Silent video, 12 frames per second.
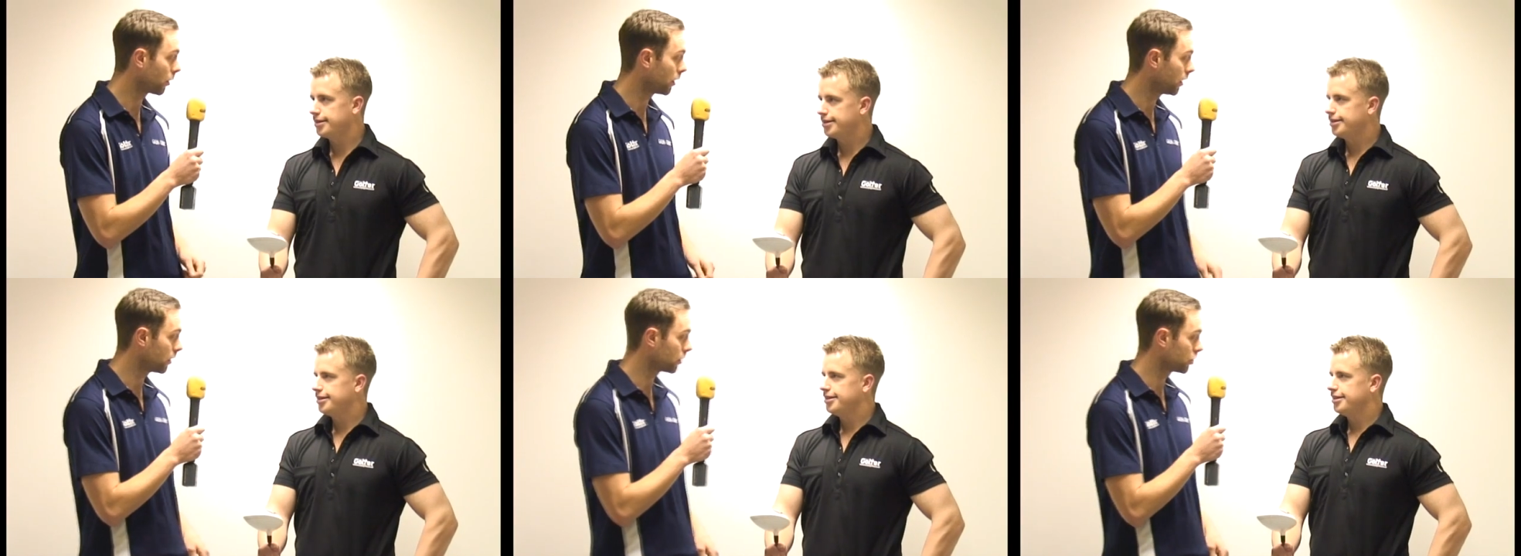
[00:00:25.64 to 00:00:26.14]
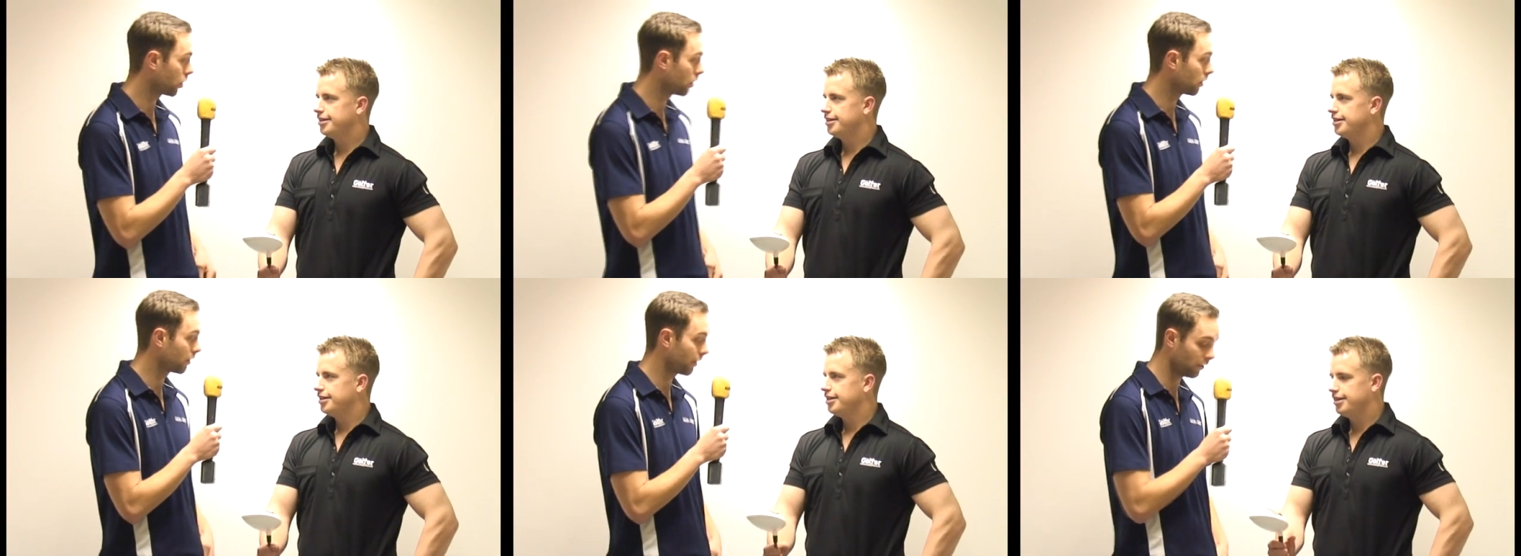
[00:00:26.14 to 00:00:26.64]
Speaker 1: one here.
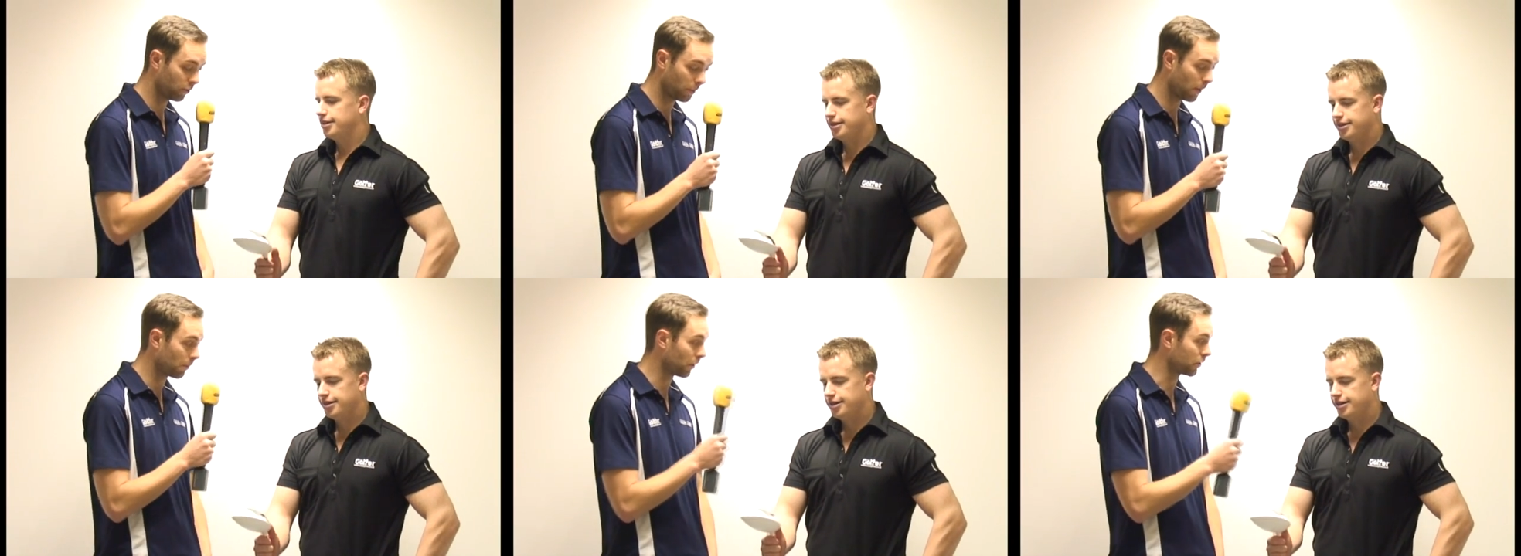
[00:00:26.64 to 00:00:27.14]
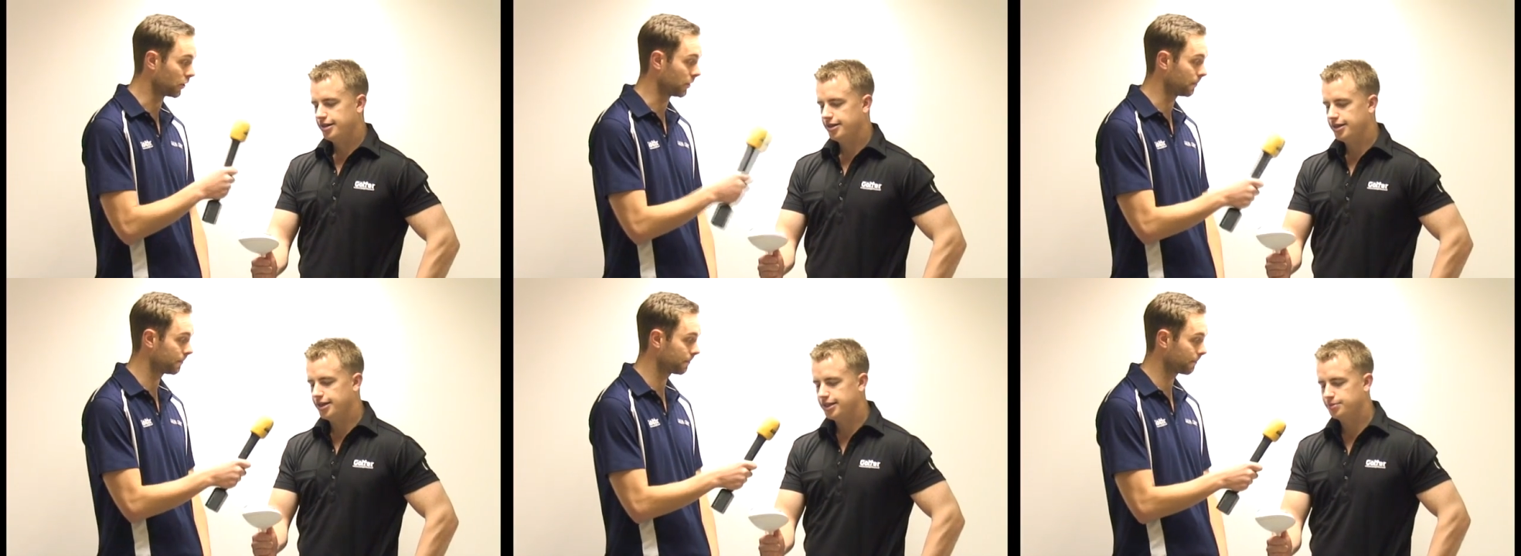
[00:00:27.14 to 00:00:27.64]
John, tell us a bit about it.
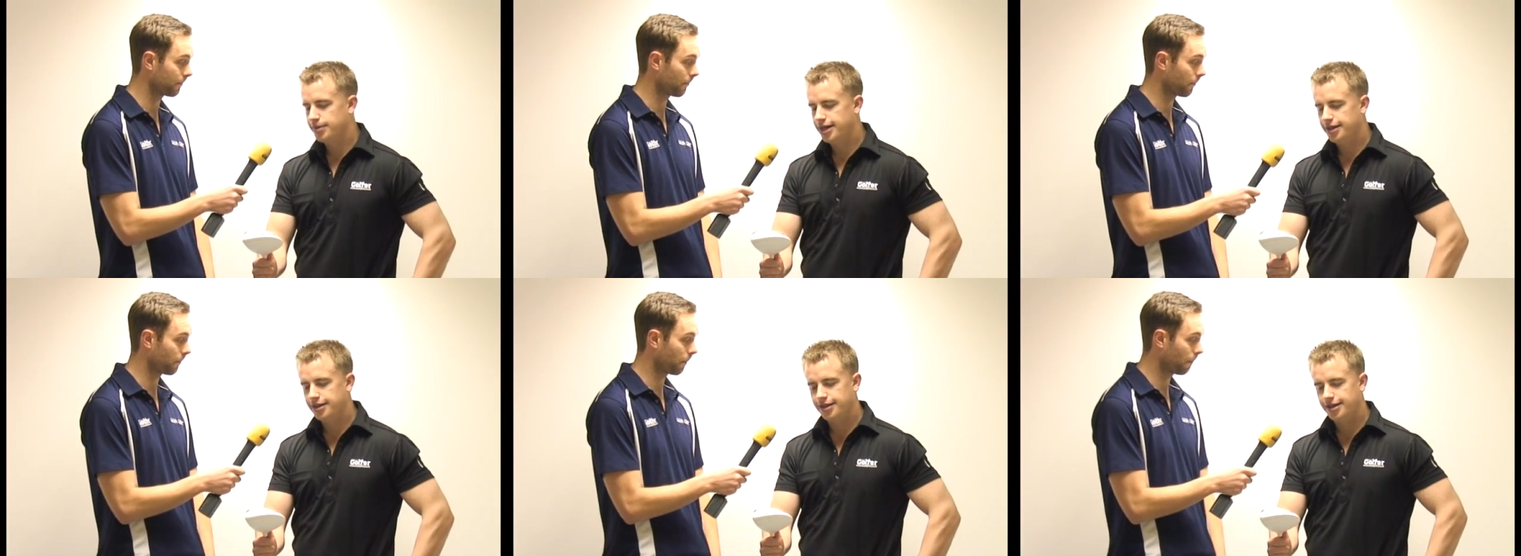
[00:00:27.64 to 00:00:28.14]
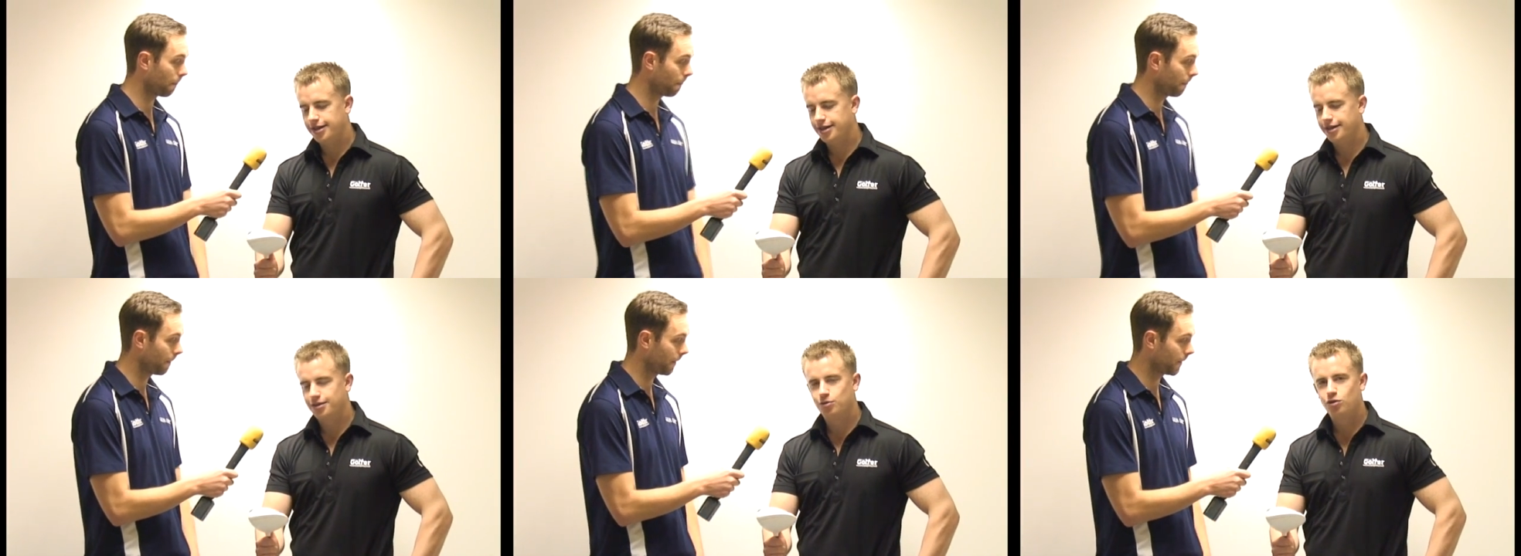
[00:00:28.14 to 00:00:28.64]
Speaker 2: Yes, mate.
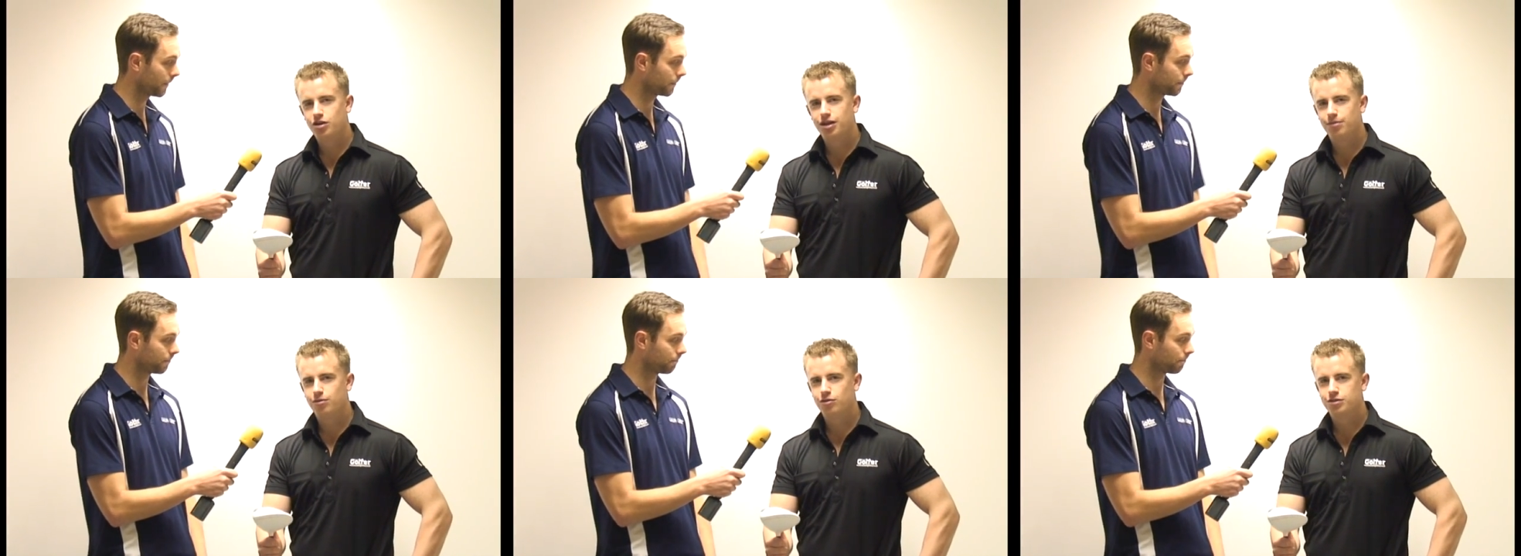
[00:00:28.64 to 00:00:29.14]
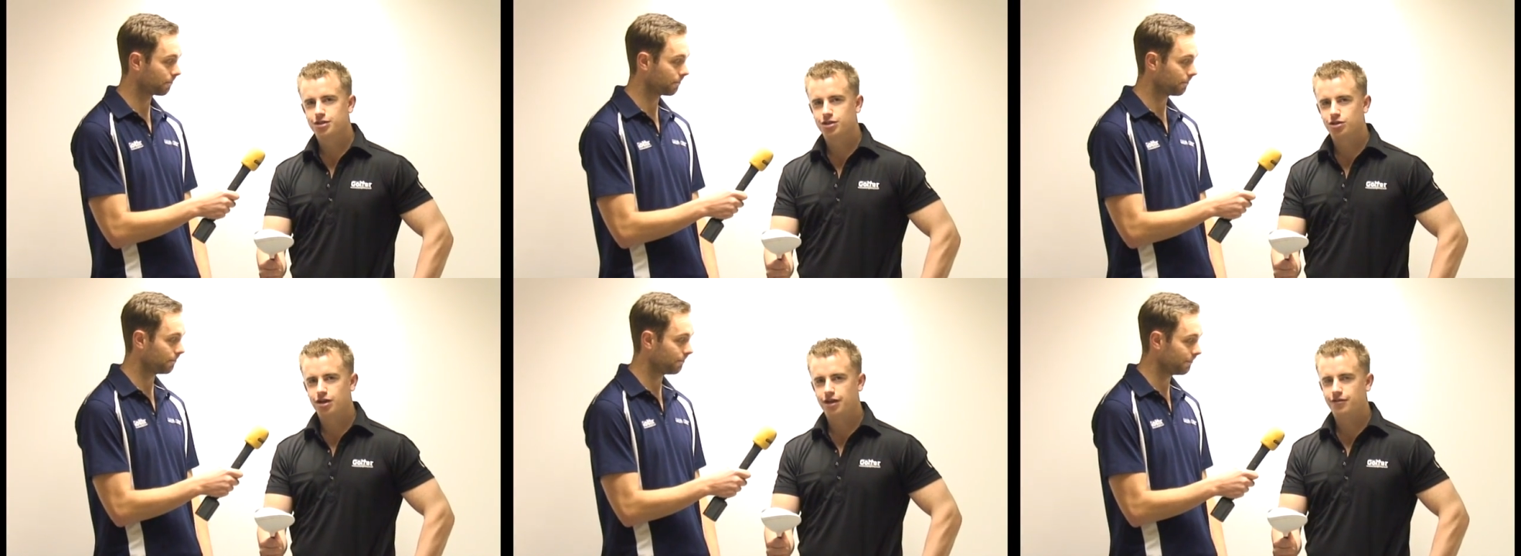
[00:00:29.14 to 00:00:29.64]
The uh, the Rocketballz
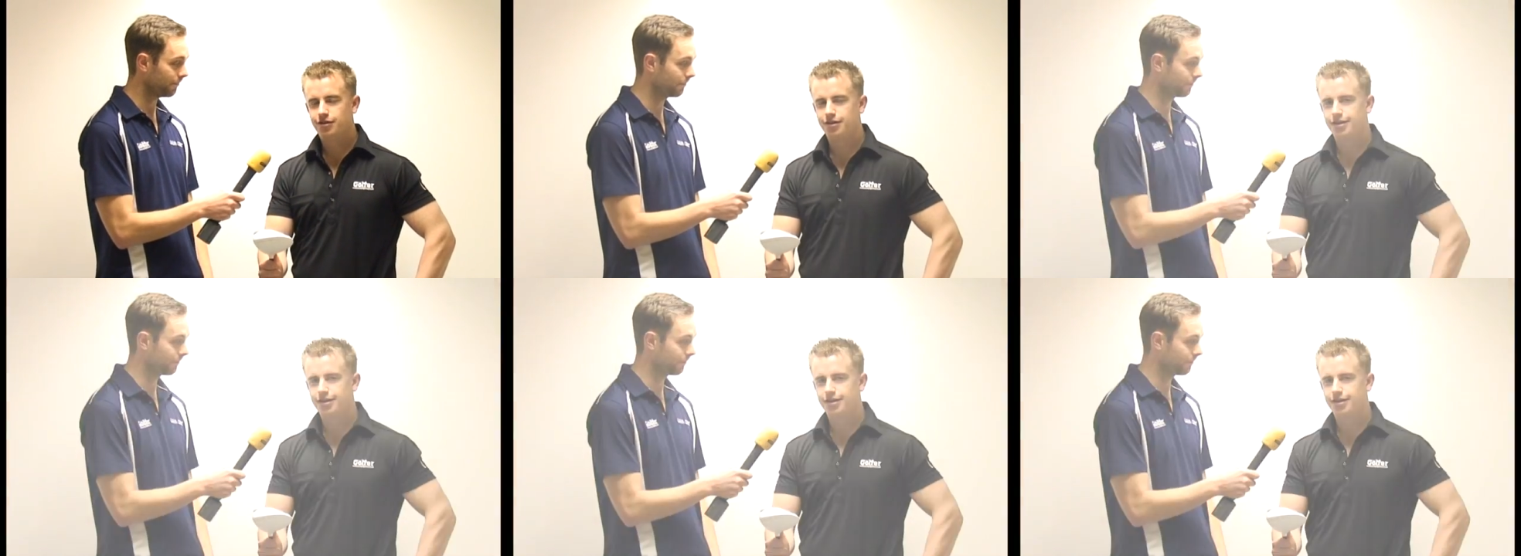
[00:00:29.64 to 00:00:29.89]
driver